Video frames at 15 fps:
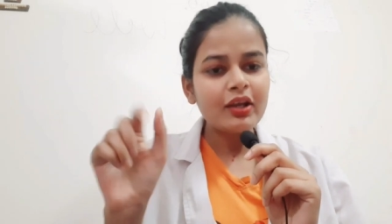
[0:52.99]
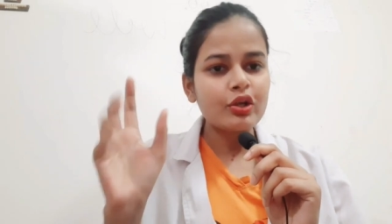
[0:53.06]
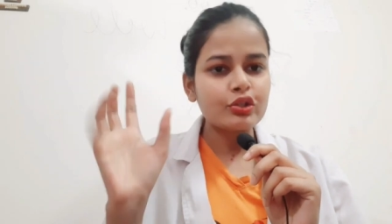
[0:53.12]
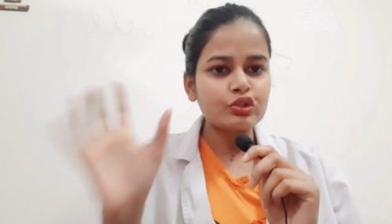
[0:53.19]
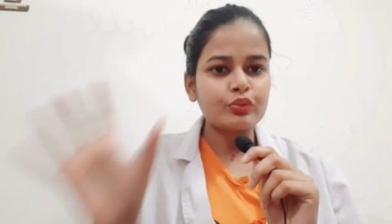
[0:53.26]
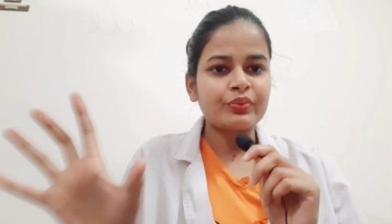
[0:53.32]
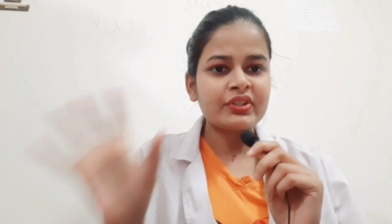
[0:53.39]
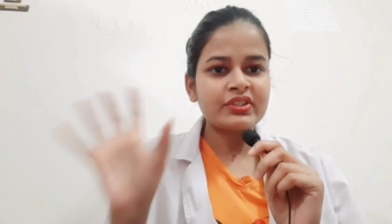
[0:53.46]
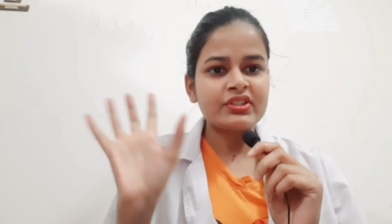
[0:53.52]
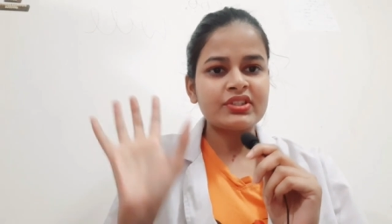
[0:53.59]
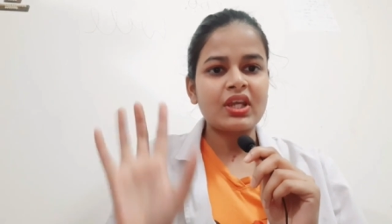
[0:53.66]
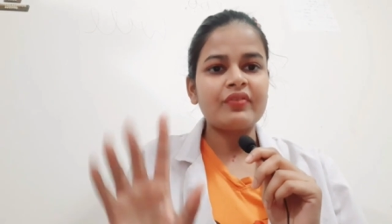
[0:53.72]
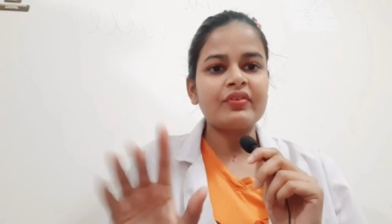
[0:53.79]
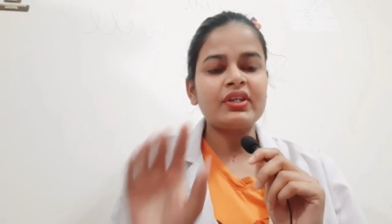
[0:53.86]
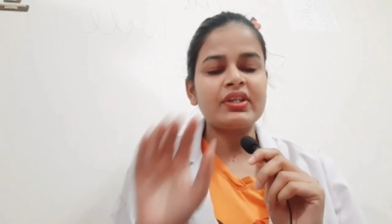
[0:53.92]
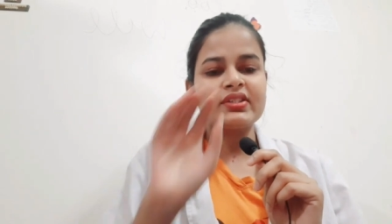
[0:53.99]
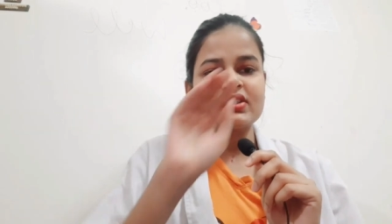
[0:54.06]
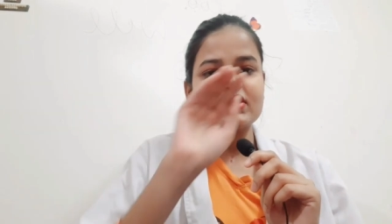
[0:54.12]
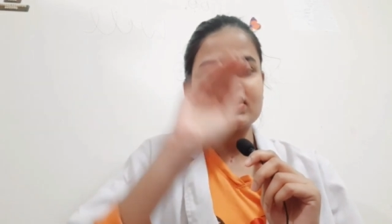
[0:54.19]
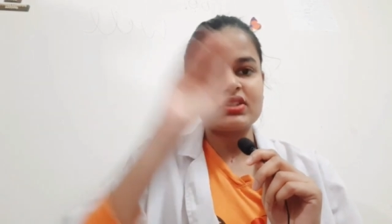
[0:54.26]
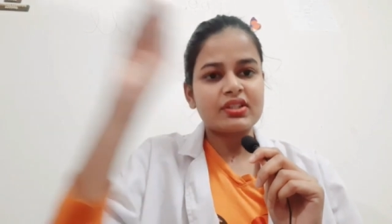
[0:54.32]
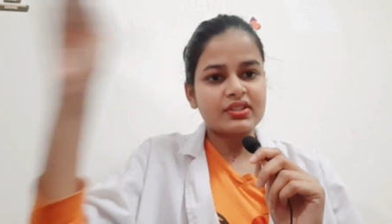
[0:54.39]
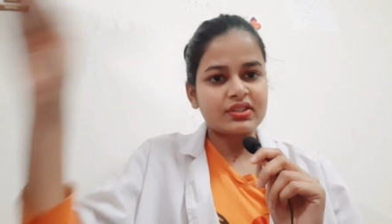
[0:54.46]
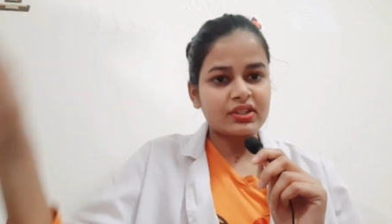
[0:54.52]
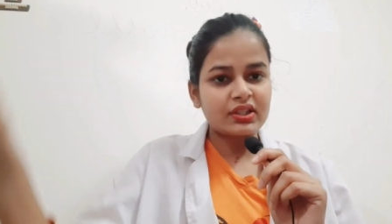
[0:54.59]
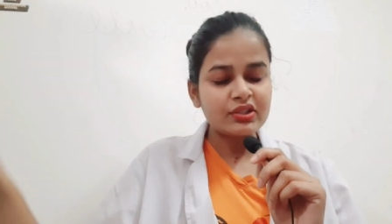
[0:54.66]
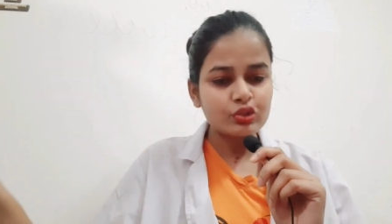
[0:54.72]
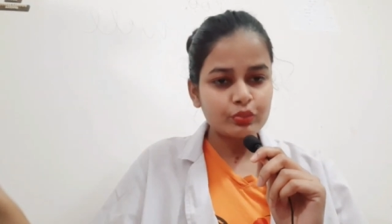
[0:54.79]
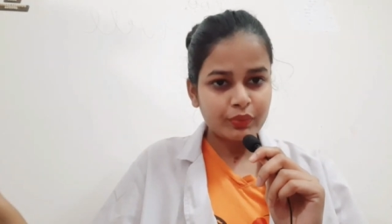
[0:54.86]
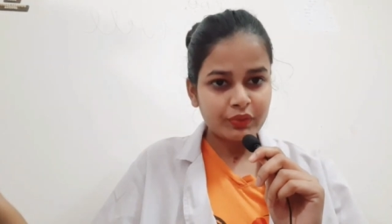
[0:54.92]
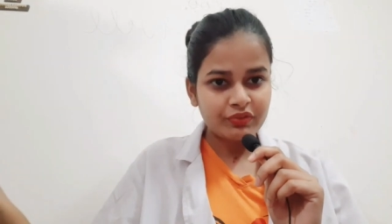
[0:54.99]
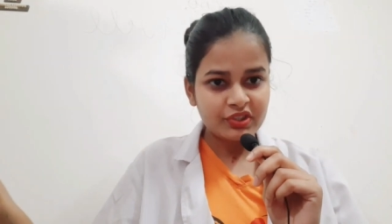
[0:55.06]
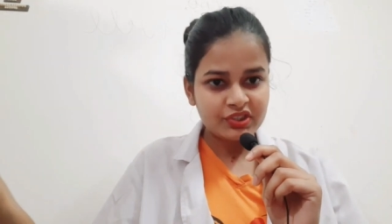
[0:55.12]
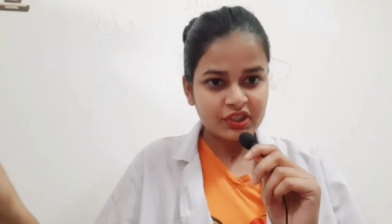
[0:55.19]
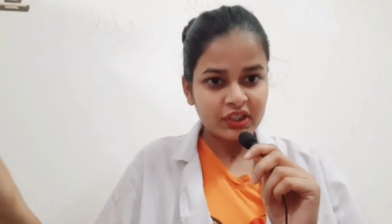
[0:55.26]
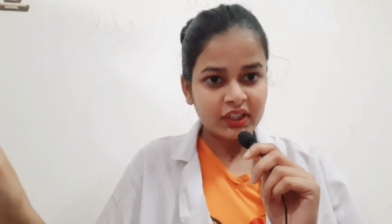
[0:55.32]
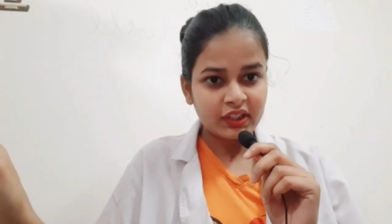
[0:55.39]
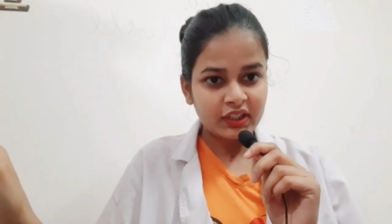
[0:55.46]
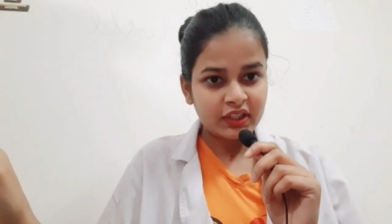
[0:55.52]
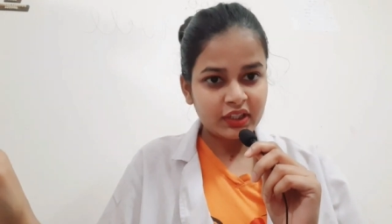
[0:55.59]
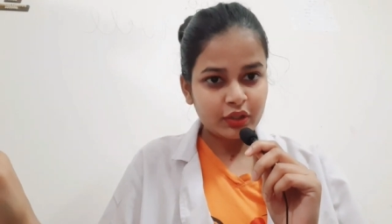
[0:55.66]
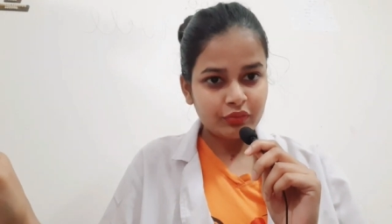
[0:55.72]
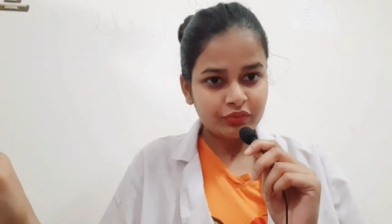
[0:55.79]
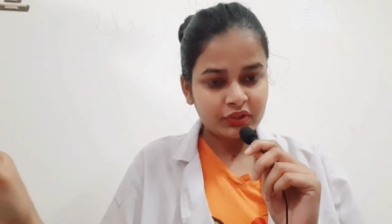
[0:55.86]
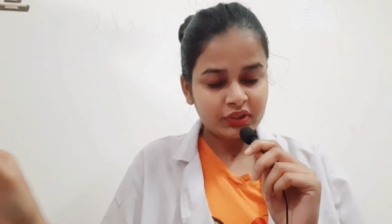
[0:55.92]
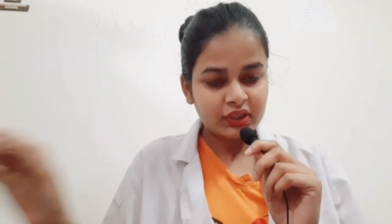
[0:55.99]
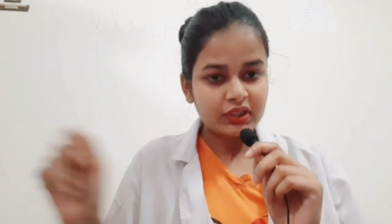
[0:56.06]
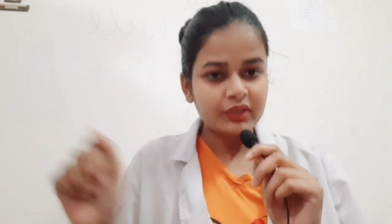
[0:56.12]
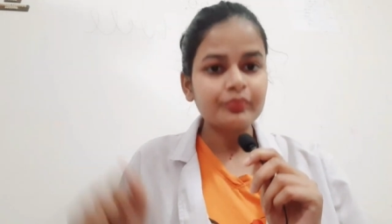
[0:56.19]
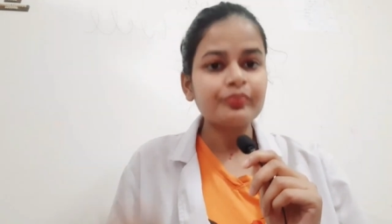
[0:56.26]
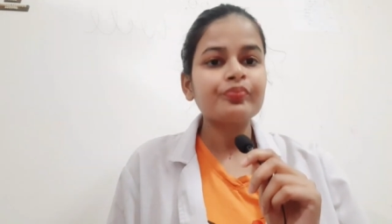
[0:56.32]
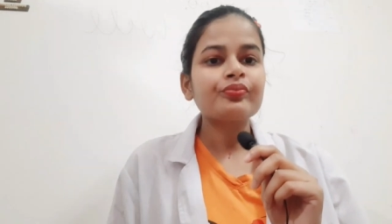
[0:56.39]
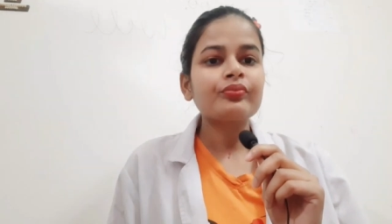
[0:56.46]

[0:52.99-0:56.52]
or supragingival is just a superficial cleaning of the teeth.